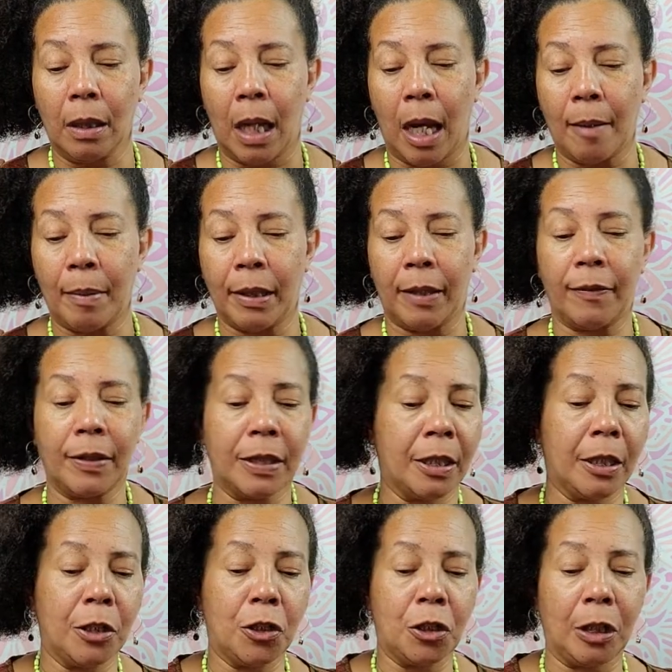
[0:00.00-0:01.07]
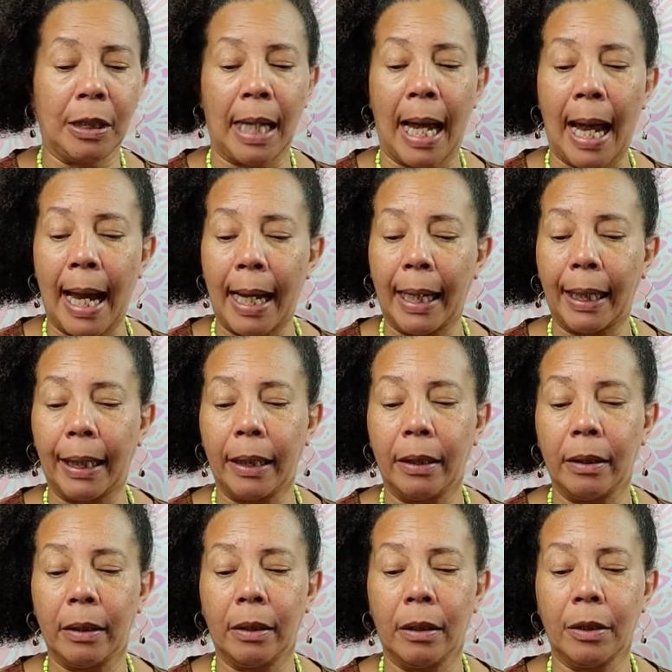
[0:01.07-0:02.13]
believe it's in the July
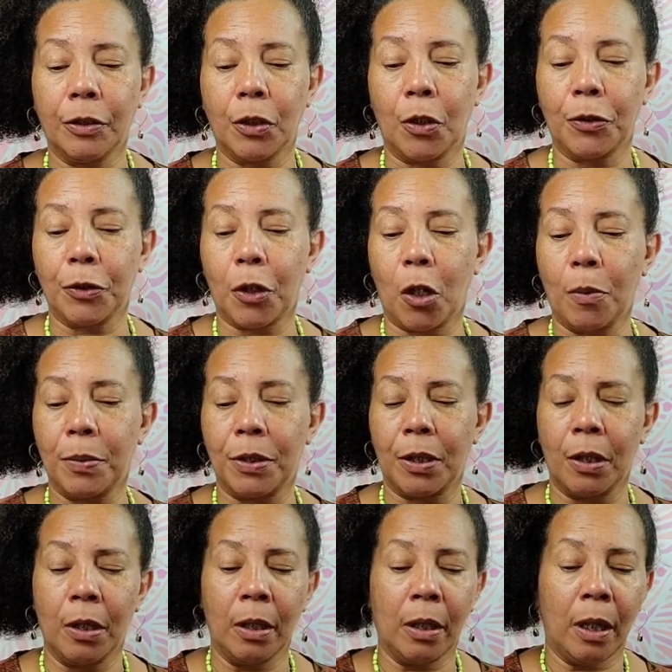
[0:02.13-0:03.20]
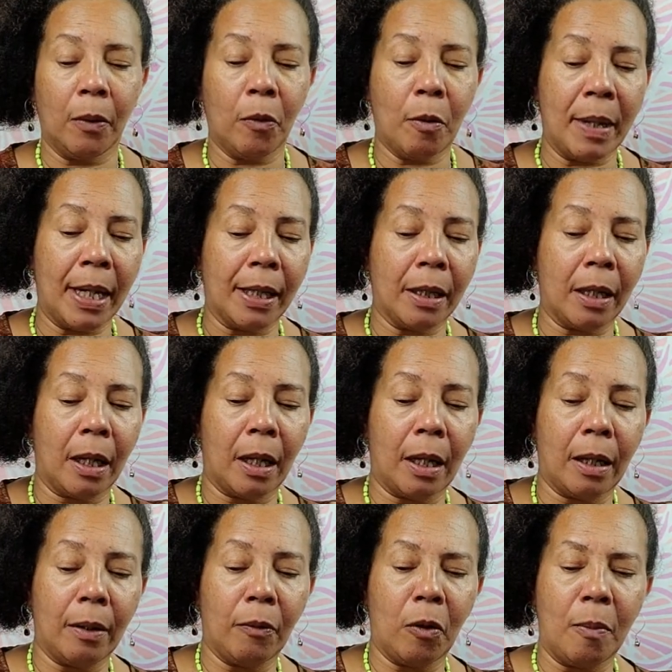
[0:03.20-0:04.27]
soul scopes, and we'll make
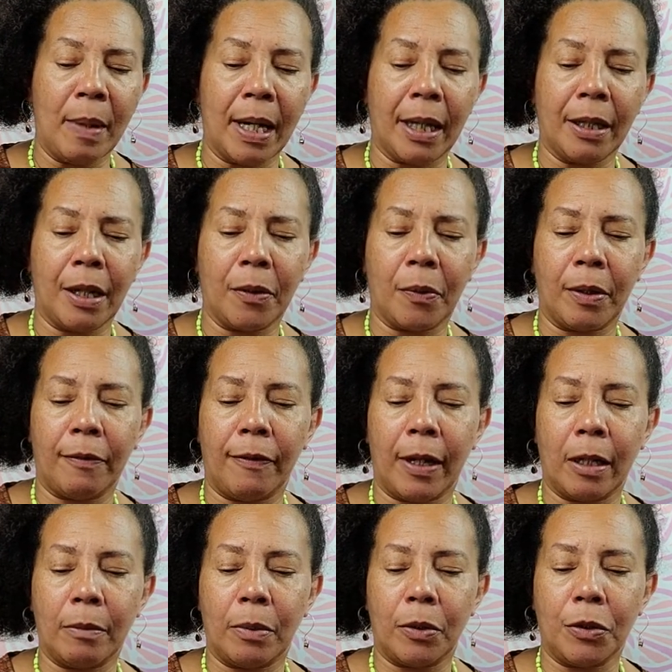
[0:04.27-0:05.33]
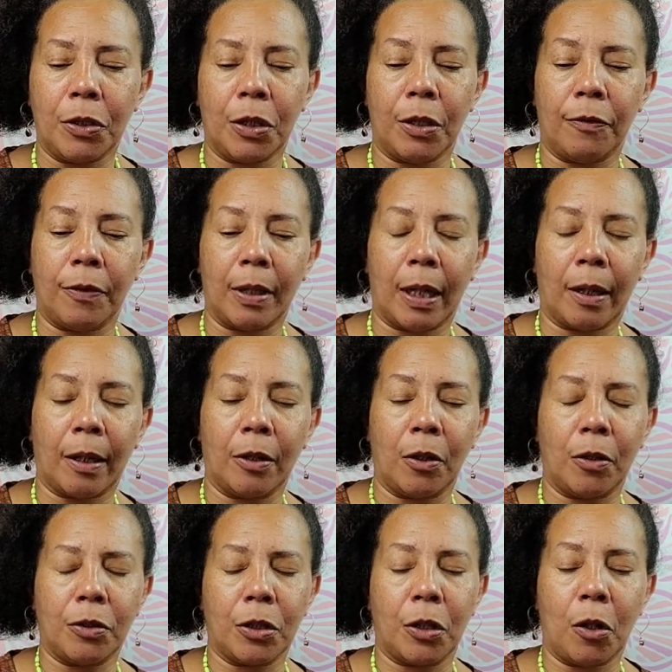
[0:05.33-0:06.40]
another one available to you if you'd like
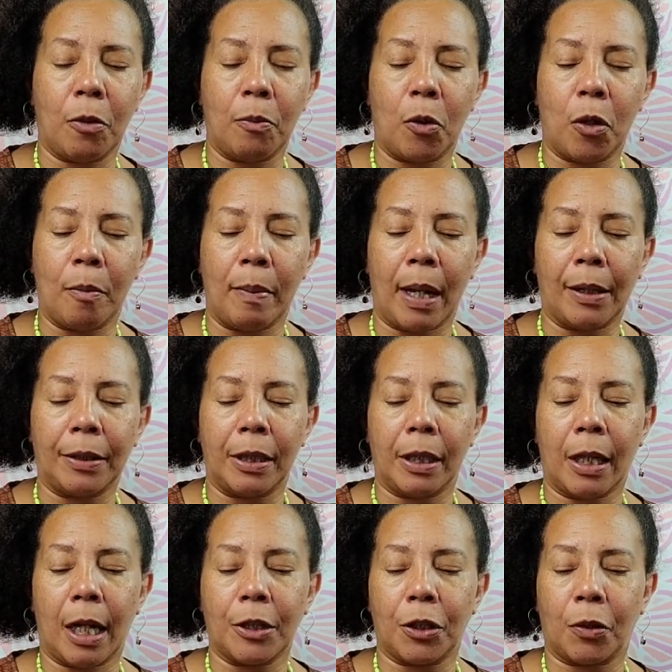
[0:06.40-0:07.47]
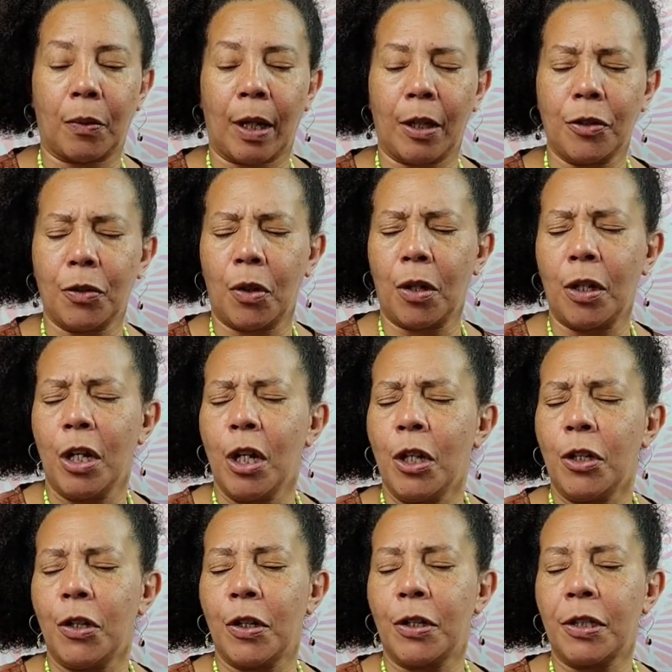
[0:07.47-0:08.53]
to know more about the Akashic records. Or
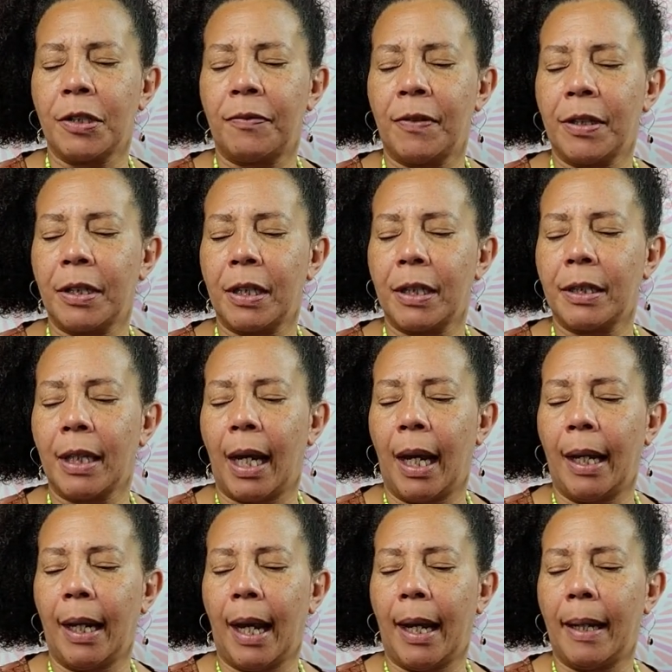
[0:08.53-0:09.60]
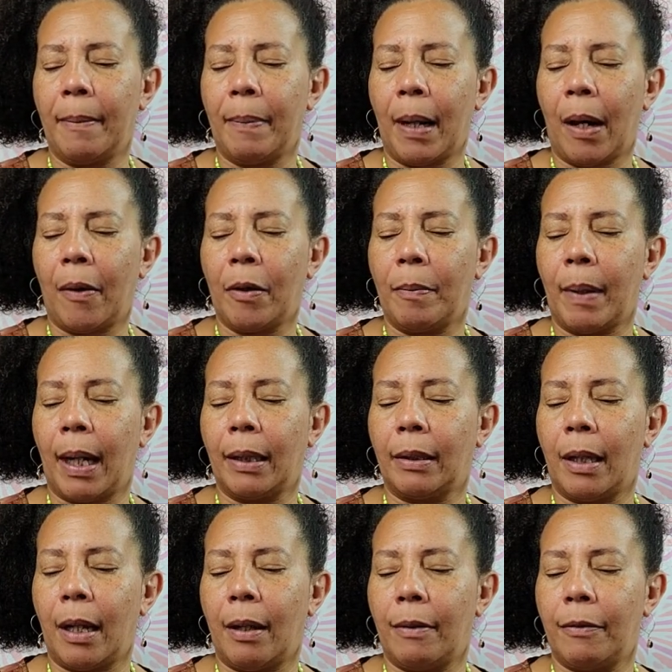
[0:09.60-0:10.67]
you could just visit us at
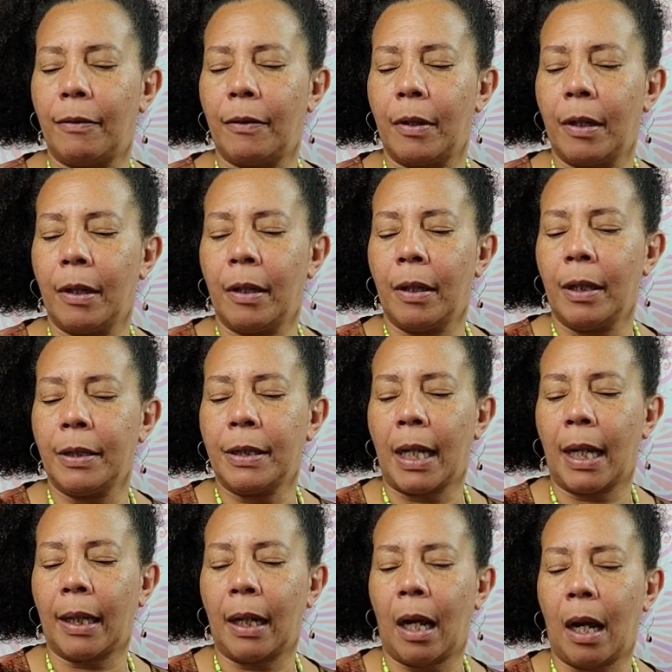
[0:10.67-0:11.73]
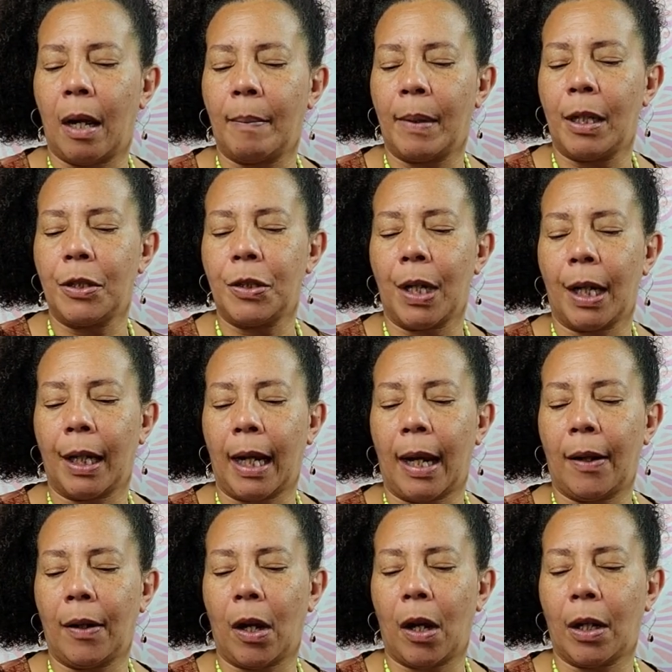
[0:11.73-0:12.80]
IamPoweredByLove.com and check
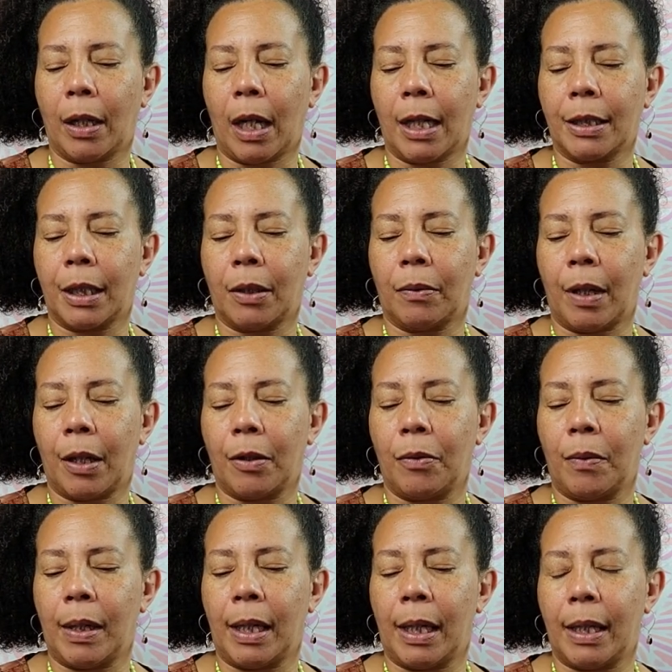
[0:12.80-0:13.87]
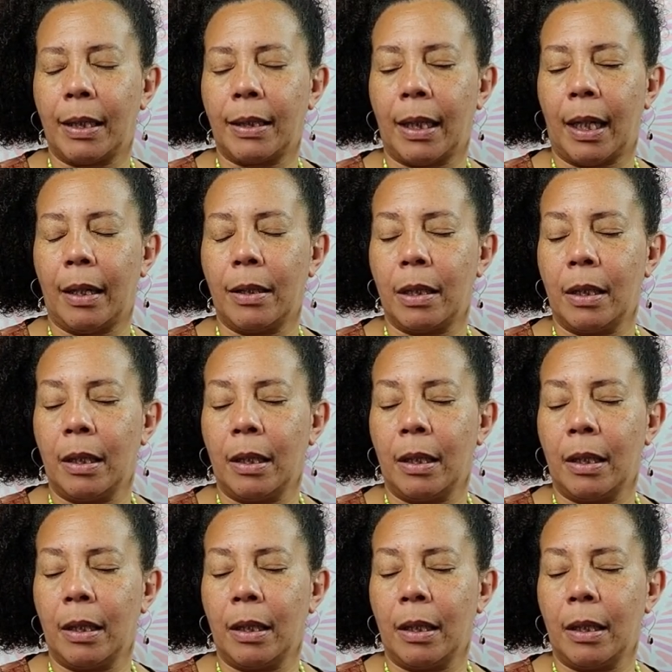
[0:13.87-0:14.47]
out our Akashic record readings and